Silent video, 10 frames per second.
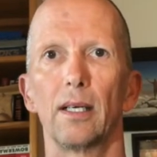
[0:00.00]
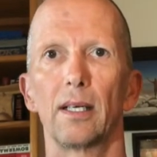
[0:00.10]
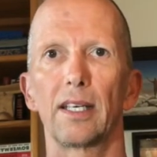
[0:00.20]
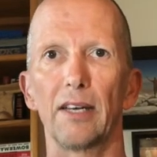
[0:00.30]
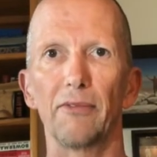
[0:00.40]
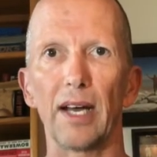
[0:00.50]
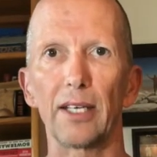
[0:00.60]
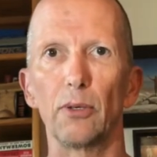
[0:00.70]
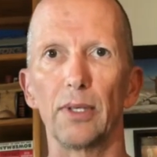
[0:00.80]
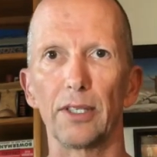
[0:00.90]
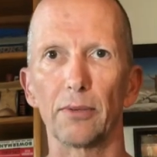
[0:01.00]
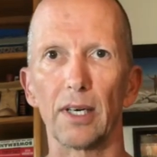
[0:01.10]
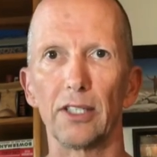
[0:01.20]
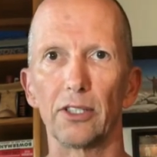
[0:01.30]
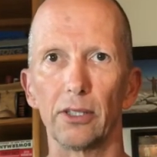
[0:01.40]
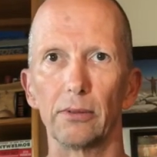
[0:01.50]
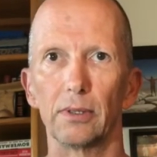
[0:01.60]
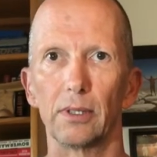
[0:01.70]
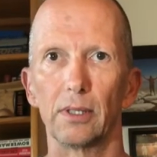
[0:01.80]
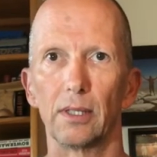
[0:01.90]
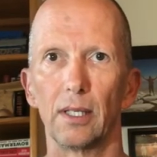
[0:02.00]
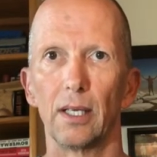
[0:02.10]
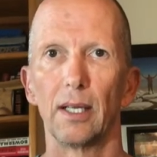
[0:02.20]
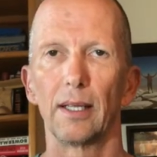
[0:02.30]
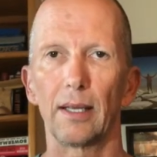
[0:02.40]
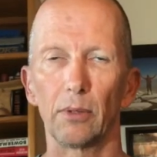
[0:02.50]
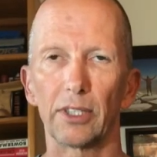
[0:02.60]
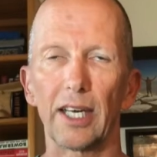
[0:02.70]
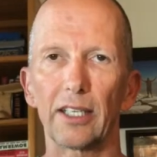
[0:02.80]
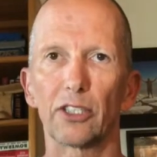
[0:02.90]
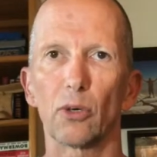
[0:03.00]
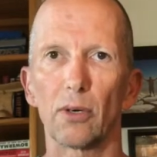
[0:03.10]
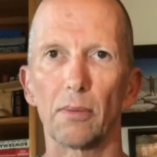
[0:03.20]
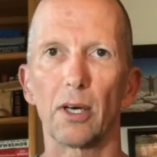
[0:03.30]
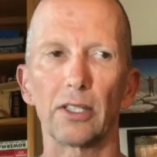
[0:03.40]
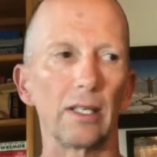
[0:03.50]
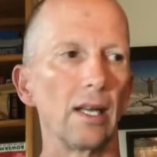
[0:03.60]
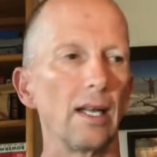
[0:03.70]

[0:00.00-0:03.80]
get value in your running shoe. They will take a shorter margin.